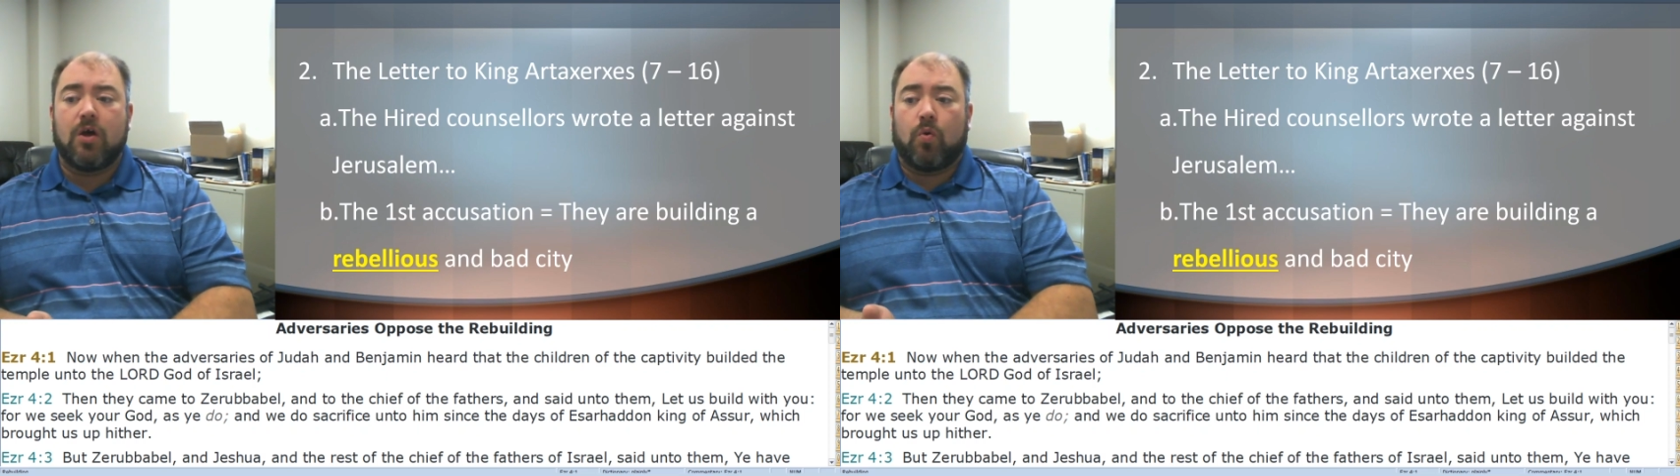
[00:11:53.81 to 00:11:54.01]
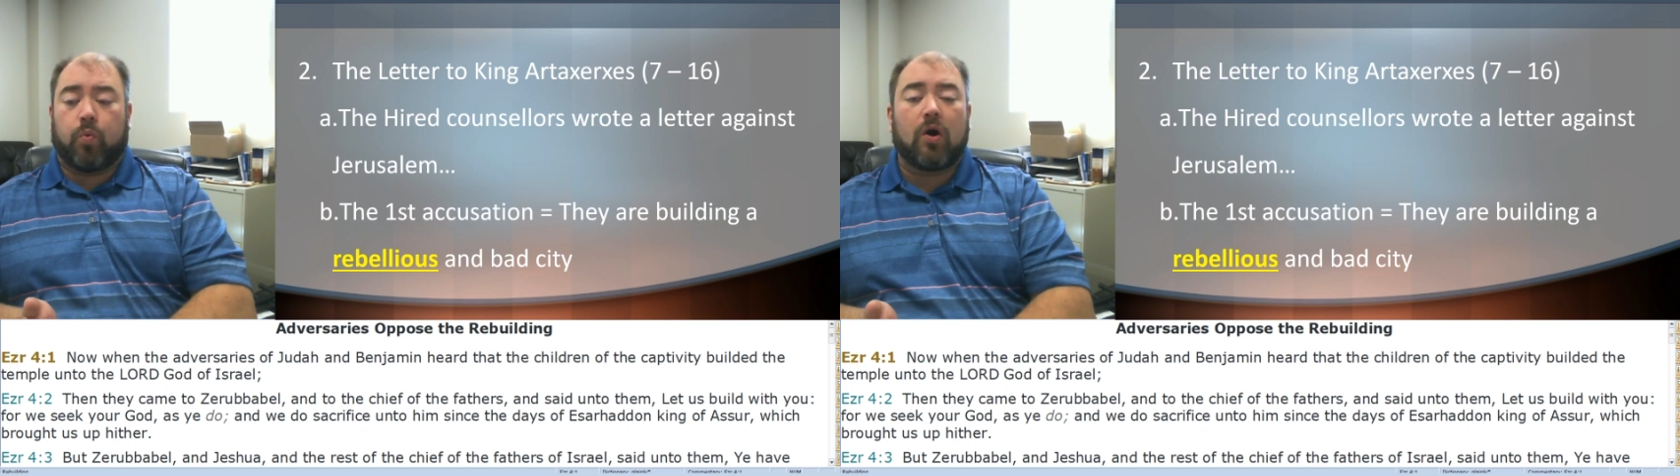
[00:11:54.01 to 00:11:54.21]

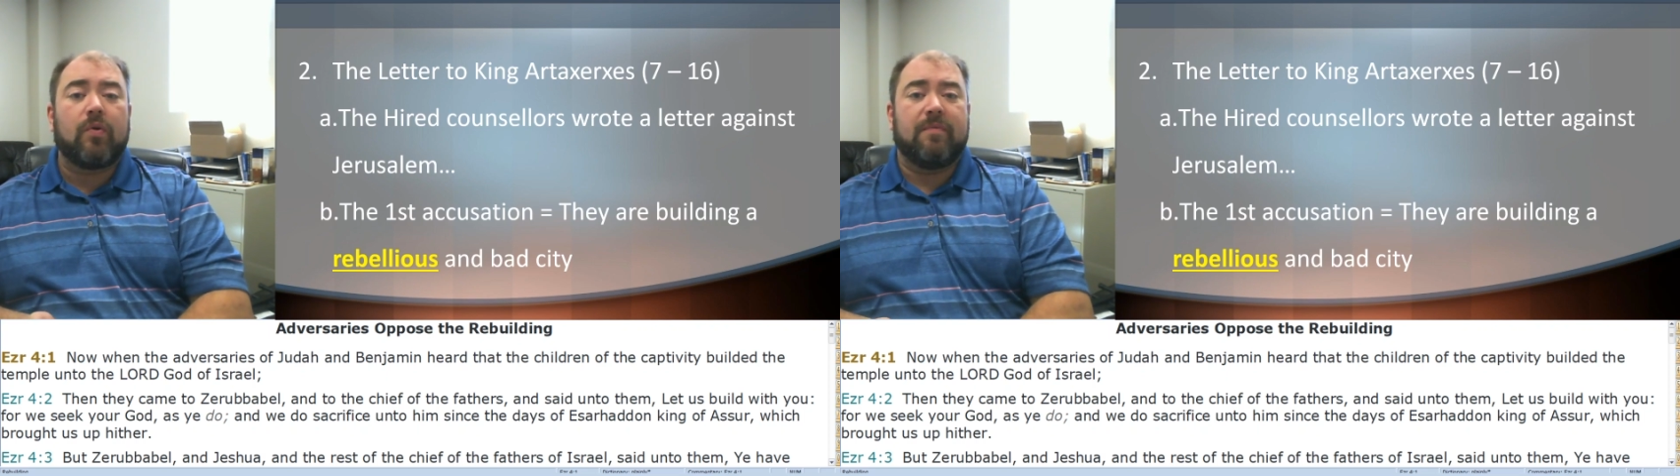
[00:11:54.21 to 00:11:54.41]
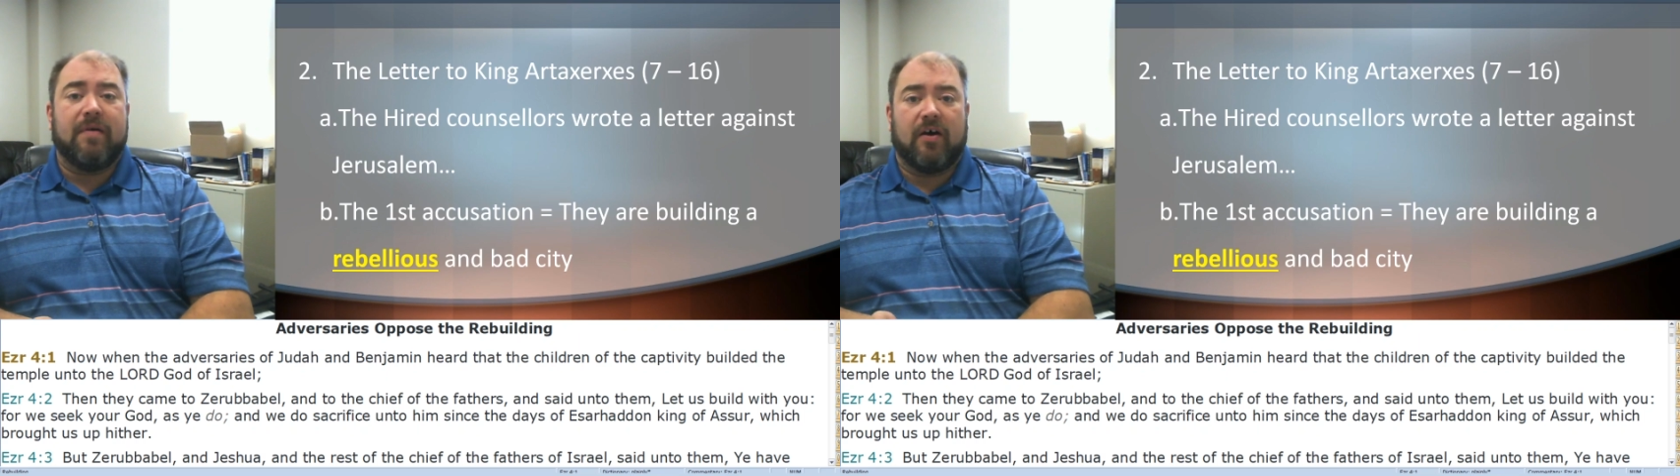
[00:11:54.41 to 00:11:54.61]
were
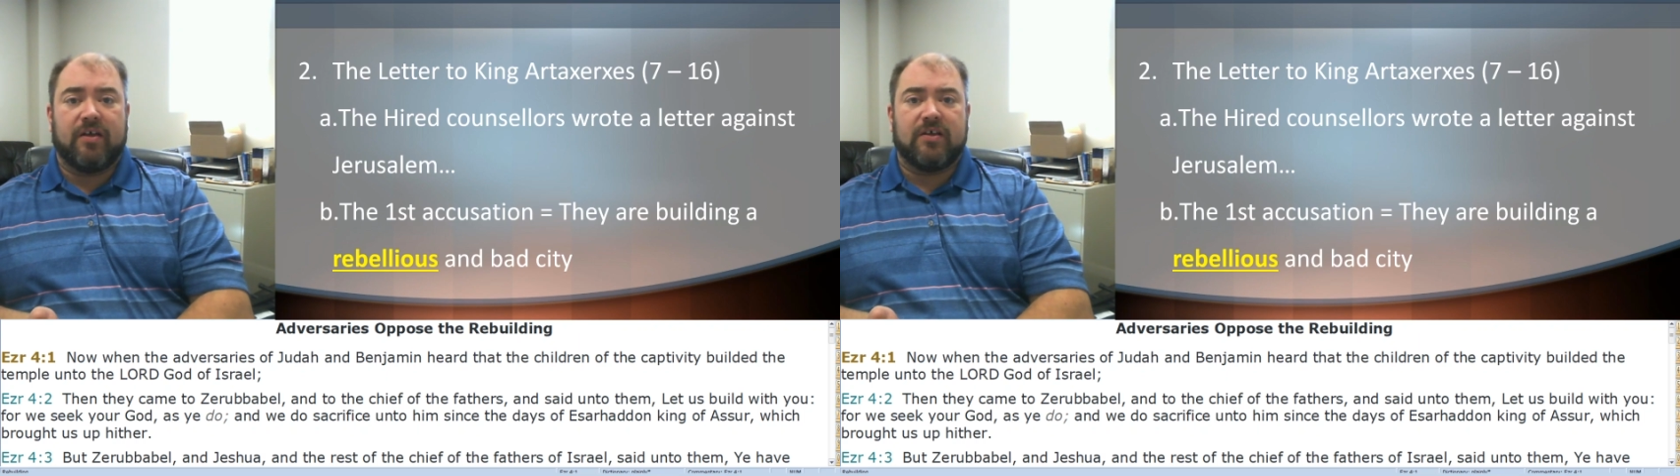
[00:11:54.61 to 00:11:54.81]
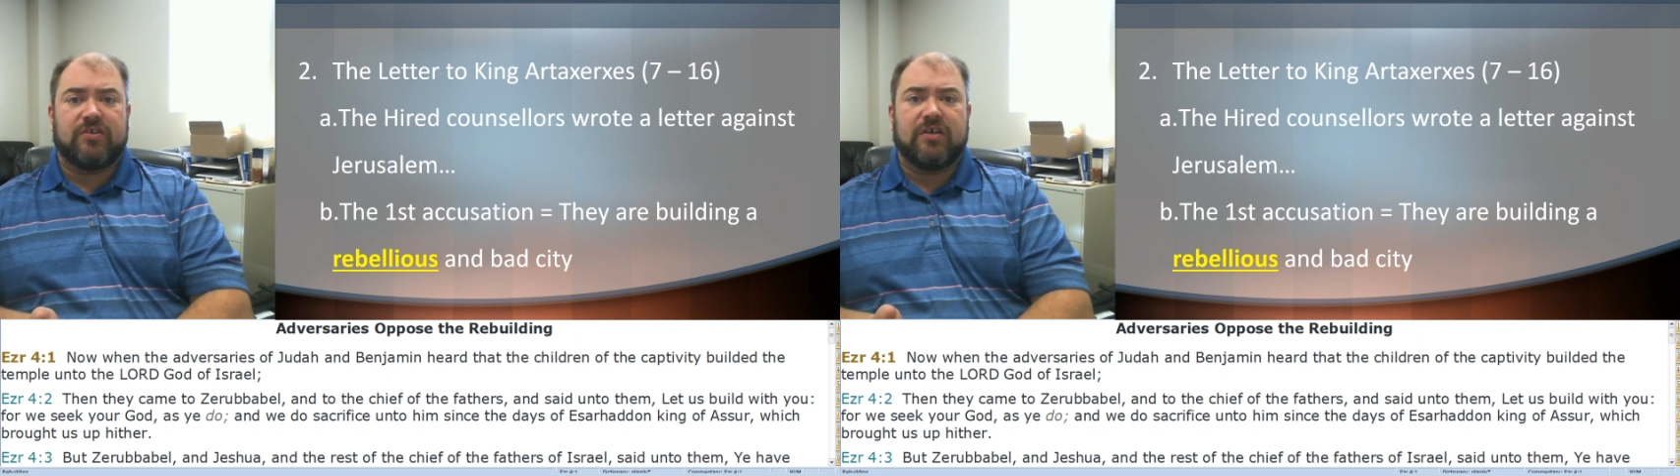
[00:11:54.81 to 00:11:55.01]

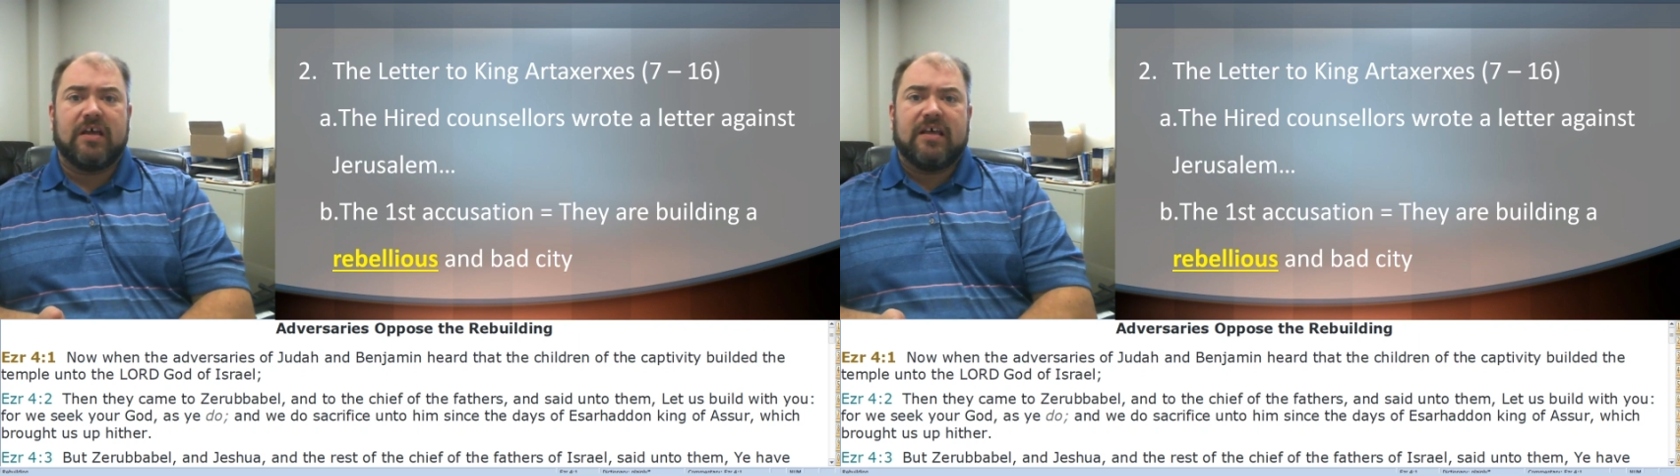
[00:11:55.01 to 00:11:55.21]
rebellious.